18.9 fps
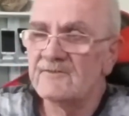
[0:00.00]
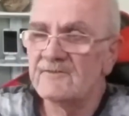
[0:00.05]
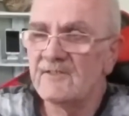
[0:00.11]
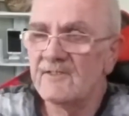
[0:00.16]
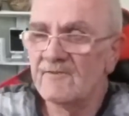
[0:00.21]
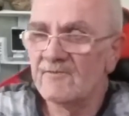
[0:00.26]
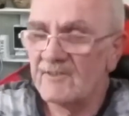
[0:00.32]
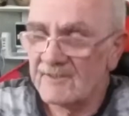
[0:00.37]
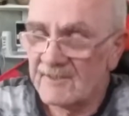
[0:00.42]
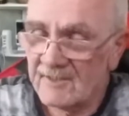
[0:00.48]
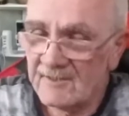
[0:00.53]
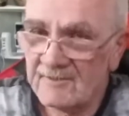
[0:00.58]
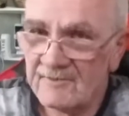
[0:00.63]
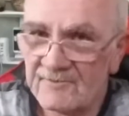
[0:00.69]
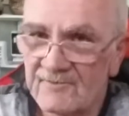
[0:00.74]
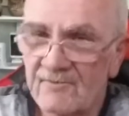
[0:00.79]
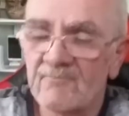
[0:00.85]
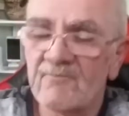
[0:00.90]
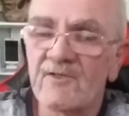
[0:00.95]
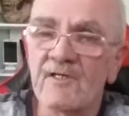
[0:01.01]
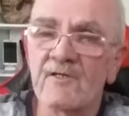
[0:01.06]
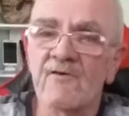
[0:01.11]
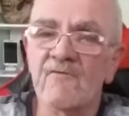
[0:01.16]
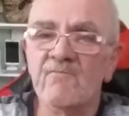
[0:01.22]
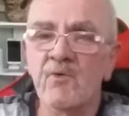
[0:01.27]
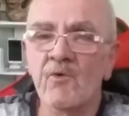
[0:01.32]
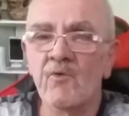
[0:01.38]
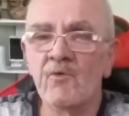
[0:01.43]
Now, again, something I
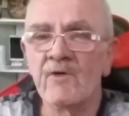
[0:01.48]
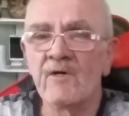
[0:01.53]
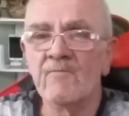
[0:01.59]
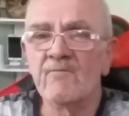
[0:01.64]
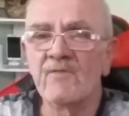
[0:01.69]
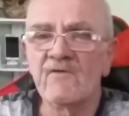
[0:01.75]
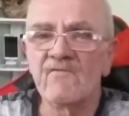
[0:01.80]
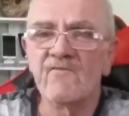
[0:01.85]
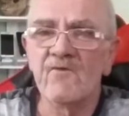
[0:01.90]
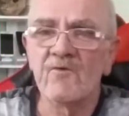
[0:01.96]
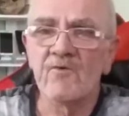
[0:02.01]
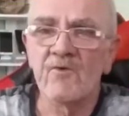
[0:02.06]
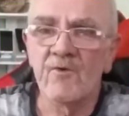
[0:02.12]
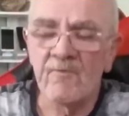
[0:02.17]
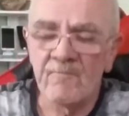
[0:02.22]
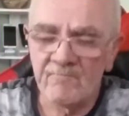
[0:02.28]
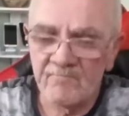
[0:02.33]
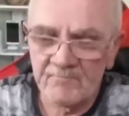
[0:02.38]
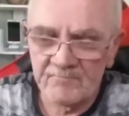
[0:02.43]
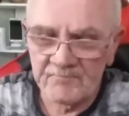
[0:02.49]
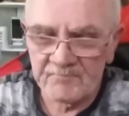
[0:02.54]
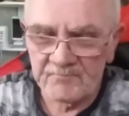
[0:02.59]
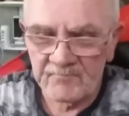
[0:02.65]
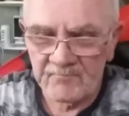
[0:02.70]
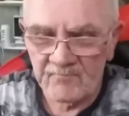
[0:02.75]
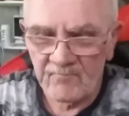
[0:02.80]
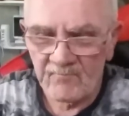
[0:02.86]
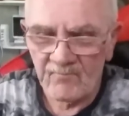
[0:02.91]
have brought up before.
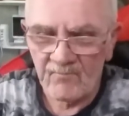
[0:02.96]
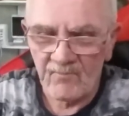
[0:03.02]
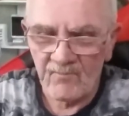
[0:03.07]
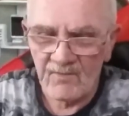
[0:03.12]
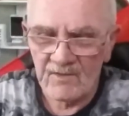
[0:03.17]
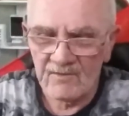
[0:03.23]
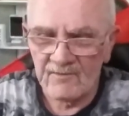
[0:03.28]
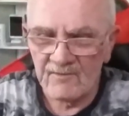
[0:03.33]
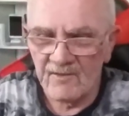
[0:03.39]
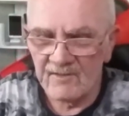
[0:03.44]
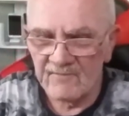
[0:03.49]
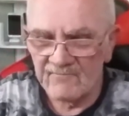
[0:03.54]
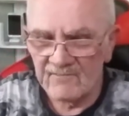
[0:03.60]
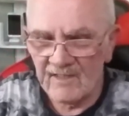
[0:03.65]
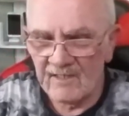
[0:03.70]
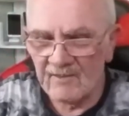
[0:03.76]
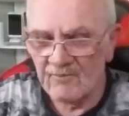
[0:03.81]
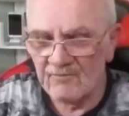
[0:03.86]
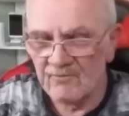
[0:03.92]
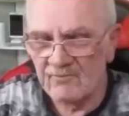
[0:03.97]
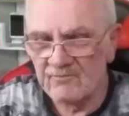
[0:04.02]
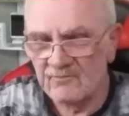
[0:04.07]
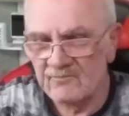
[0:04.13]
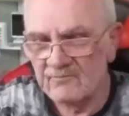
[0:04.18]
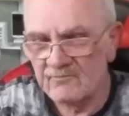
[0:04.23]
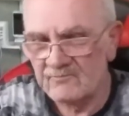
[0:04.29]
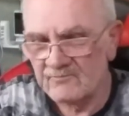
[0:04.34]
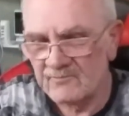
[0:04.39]
They've now
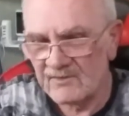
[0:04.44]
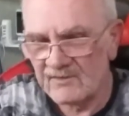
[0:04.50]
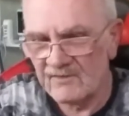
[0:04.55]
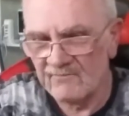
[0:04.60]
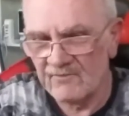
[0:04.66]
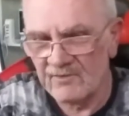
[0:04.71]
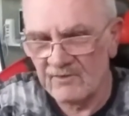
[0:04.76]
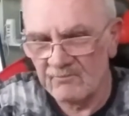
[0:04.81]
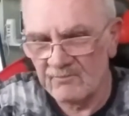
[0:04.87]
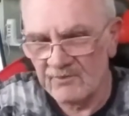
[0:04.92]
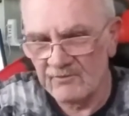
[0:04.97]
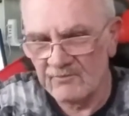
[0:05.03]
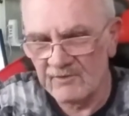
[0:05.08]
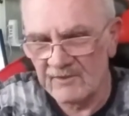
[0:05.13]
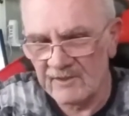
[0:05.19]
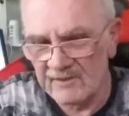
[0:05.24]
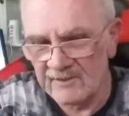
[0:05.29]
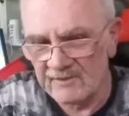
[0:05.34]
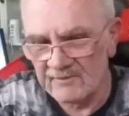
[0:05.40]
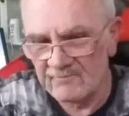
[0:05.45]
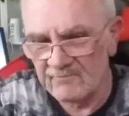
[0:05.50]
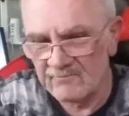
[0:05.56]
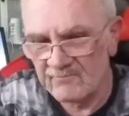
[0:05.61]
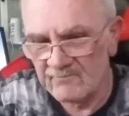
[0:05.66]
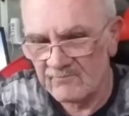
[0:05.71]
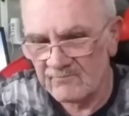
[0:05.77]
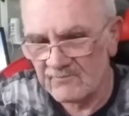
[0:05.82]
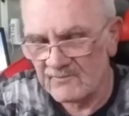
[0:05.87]
given immunity
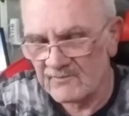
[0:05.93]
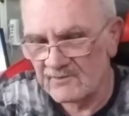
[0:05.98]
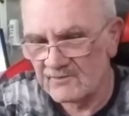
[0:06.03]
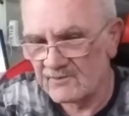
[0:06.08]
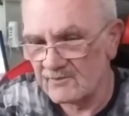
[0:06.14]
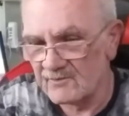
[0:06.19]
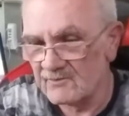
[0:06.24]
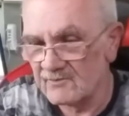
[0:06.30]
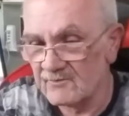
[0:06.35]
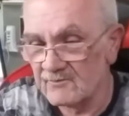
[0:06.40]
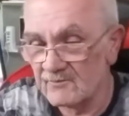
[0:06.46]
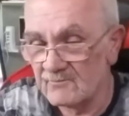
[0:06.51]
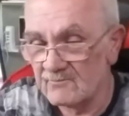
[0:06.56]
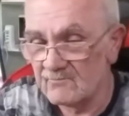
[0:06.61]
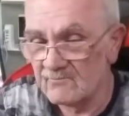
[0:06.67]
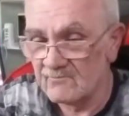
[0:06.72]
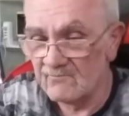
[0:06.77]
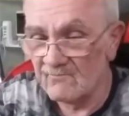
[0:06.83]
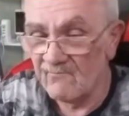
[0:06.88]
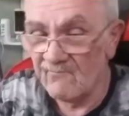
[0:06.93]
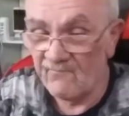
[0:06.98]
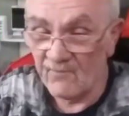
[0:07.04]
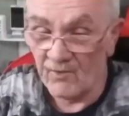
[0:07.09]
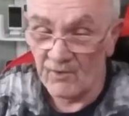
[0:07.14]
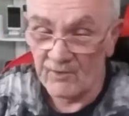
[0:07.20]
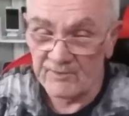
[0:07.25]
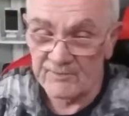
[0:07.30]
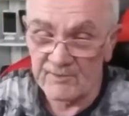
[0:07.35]
to
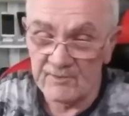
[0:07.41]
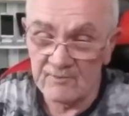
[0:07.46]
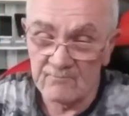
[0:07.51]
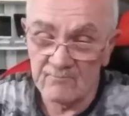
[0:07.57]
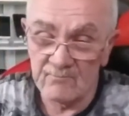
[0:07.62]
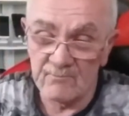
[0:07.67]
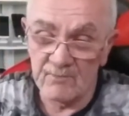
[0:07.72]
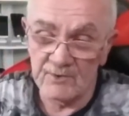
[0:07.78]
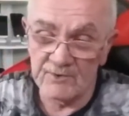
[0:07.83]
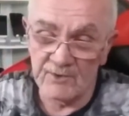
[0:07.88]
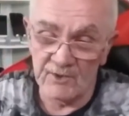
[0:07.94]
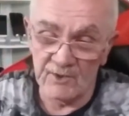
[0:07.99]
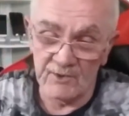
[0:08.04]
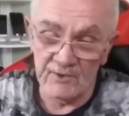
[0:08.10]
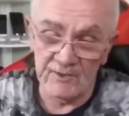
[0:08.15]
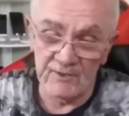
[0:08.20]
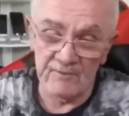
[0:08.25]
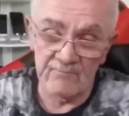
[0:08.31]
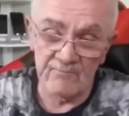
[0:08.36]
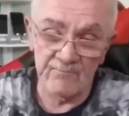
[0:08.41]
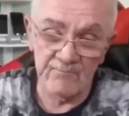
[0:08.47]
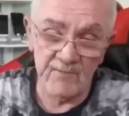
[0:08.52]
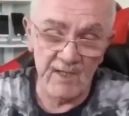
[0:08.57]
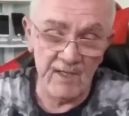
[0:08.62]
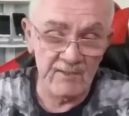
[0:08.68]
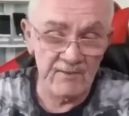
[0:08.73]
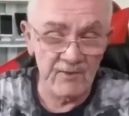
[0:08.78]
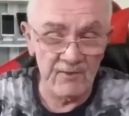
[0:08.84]
Pfizer, Moderna,
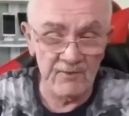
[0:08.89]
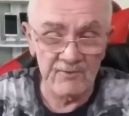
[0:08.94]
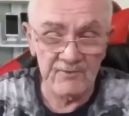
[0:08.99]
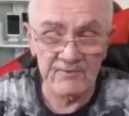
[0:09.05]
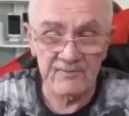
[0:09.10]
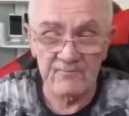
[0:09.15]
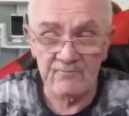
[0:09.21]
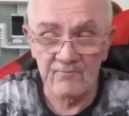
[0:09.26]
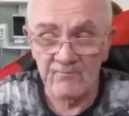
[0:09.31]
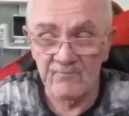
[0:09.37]
and others